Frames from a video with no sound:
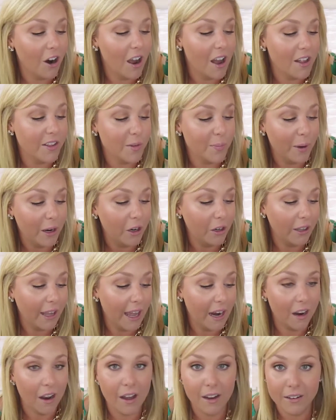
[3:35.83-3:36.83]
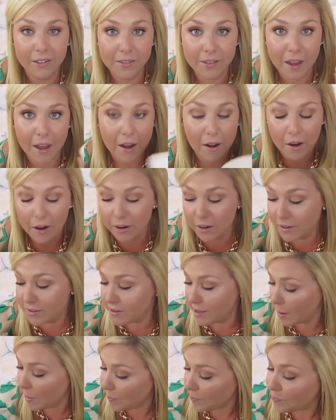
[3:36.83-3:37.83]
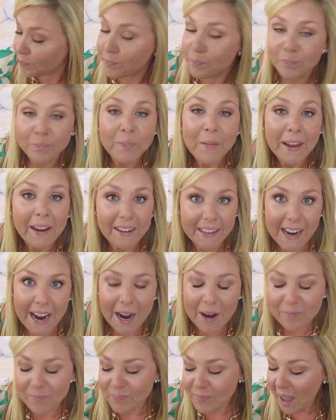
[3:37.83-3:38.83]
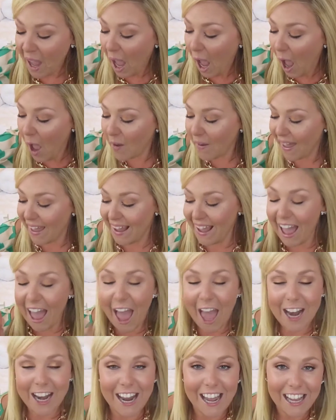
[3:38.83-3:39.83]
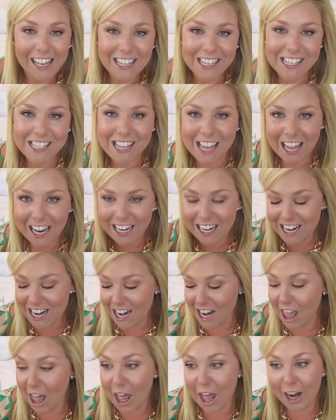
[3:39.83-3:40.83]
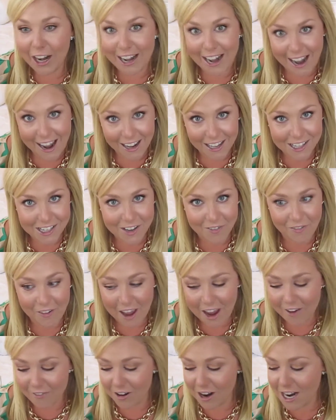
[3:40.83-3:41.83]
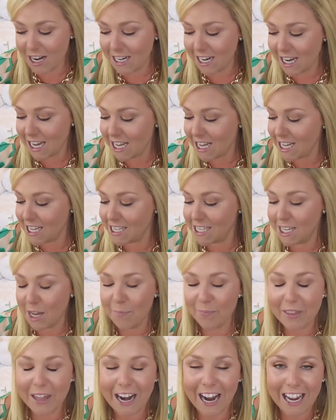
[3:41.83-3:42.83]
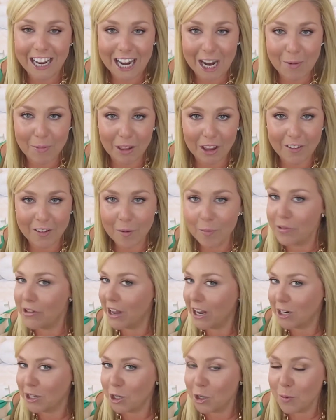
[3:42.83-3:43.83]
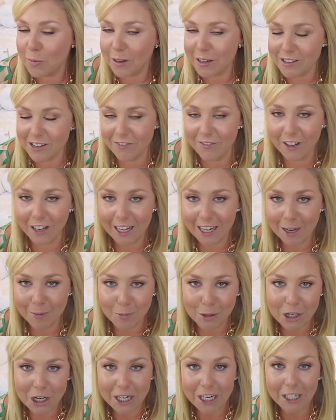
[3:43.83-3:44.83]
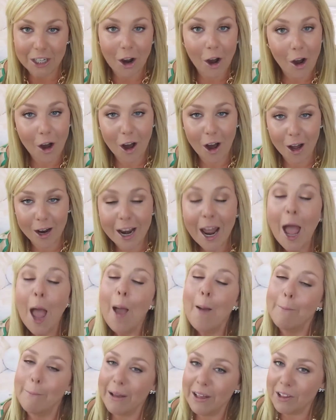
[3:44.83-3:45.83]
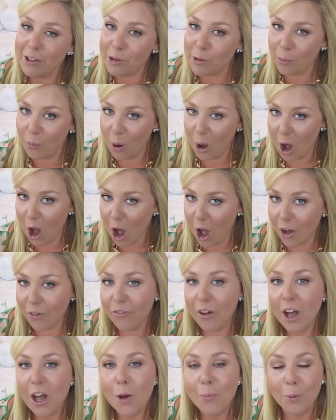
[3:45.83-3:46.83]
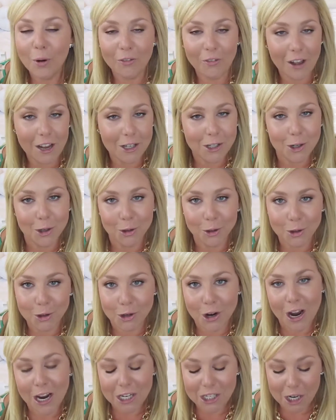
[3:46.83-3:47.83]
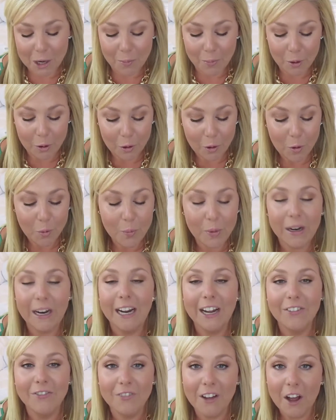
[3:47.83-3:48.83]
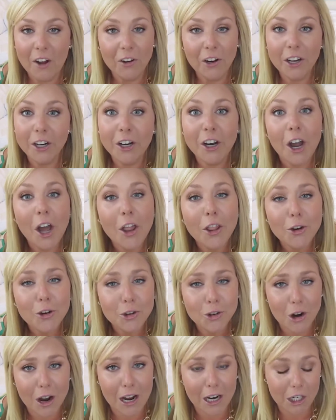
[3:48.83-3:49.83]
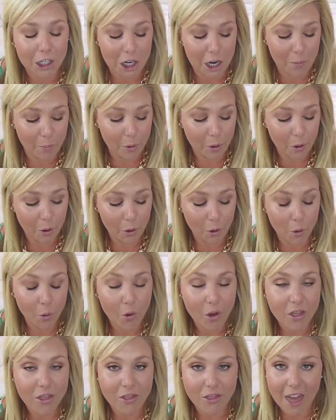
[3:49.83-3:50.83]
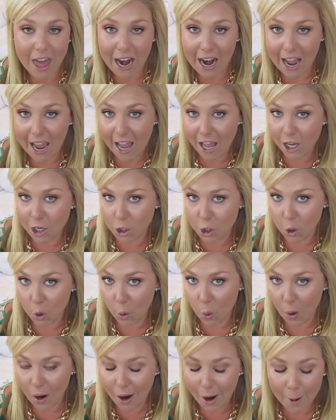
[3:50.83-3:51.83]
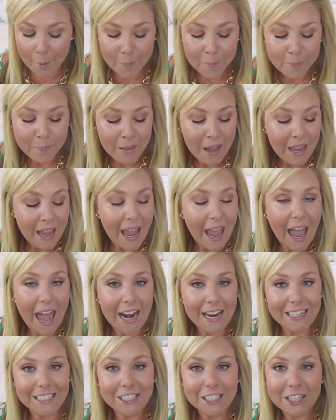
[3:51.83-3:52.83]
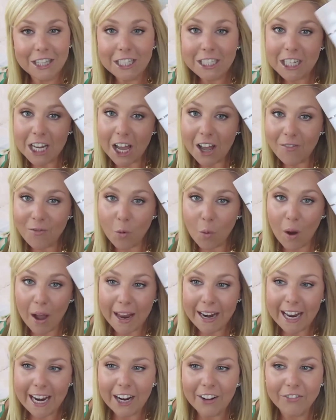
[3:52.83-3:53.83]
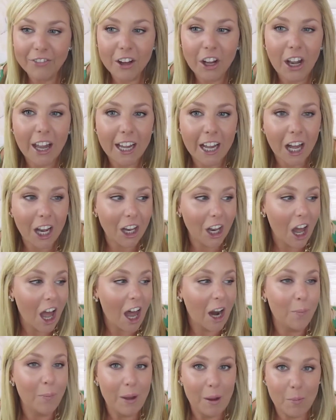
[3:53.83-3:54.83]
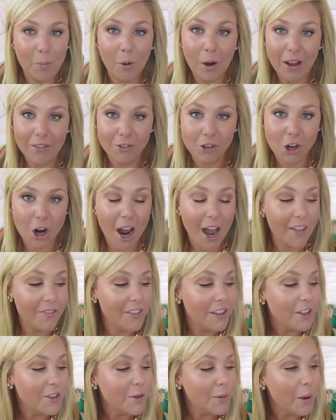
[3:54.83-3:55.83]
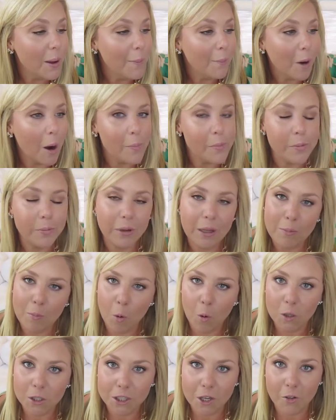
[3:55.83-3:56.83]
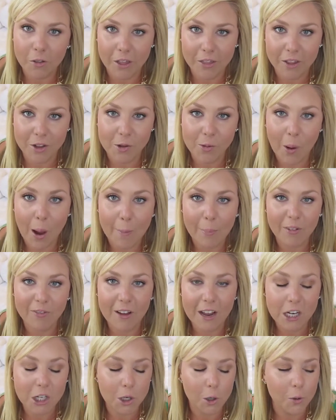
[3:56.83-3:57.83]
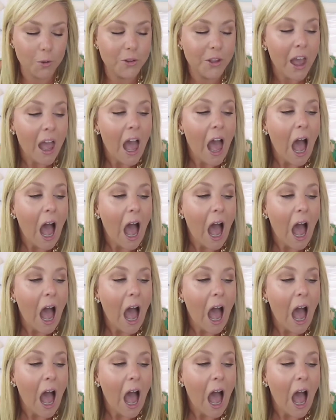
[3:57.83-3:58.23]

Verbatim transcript: Oz apparently had a lot to say on it. So yeah. Okay, a next, and the next favorite is something I can't believe I'm saying too because I feel like I'm cheating on my Suave Professionals Dry Shampoo. But I have found another dry shampoo that I adore and it's the Dove one. And I feel like a lot of people have tried this one, probably more so than the Suave Professionals.